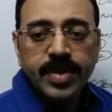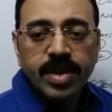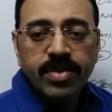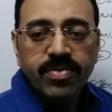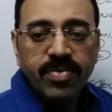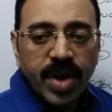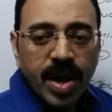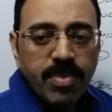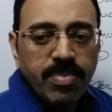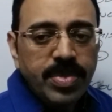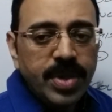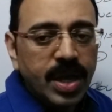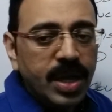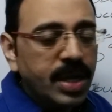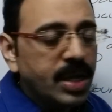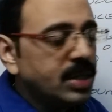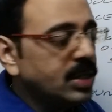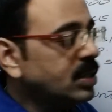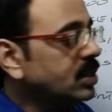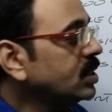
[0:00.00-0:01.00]
From
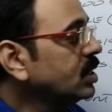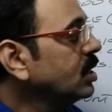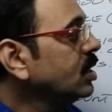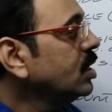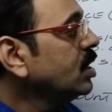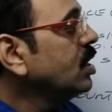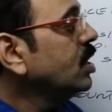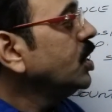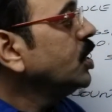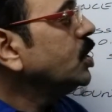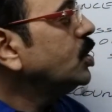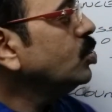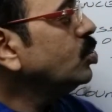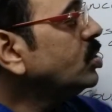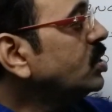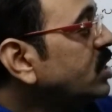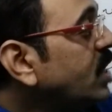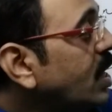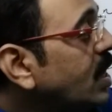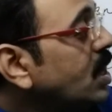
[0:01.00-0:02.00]
this, to
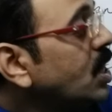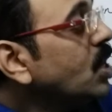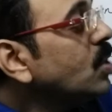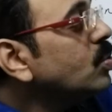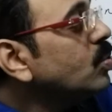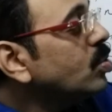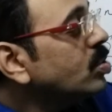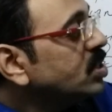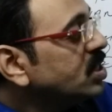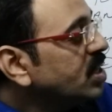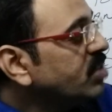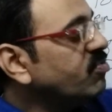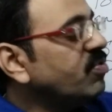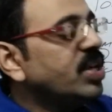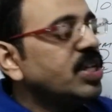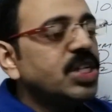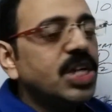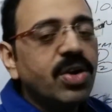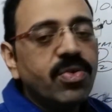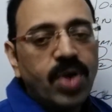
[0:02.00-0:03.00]
sell the goods in
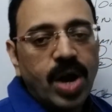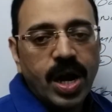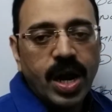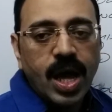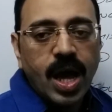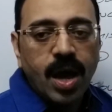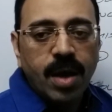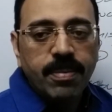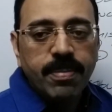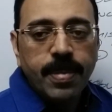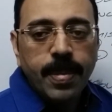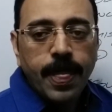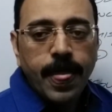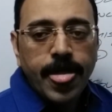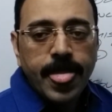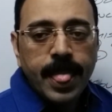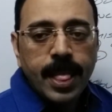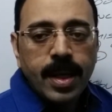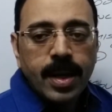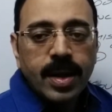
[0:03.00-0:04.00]
Vijayawada,
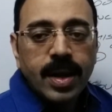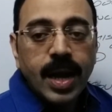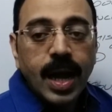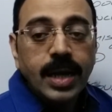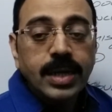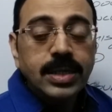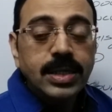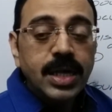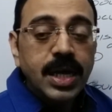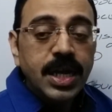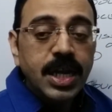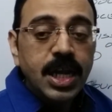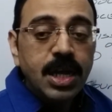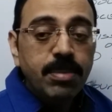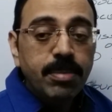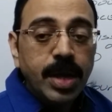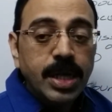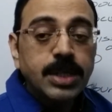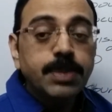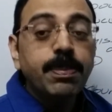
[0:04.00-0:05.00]
consignee
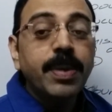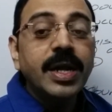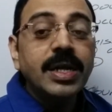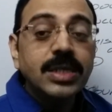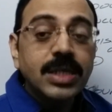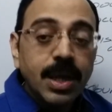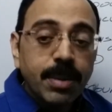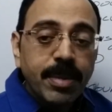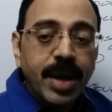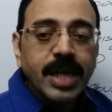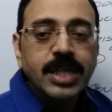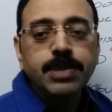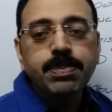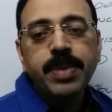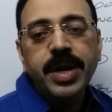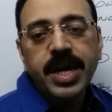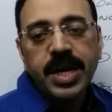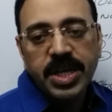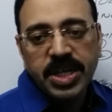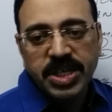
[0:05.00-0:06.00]
may spend some
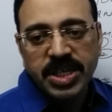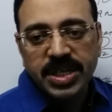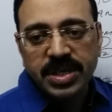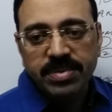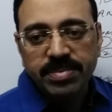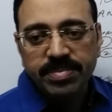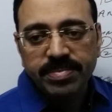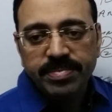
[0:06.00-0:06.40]
expenditure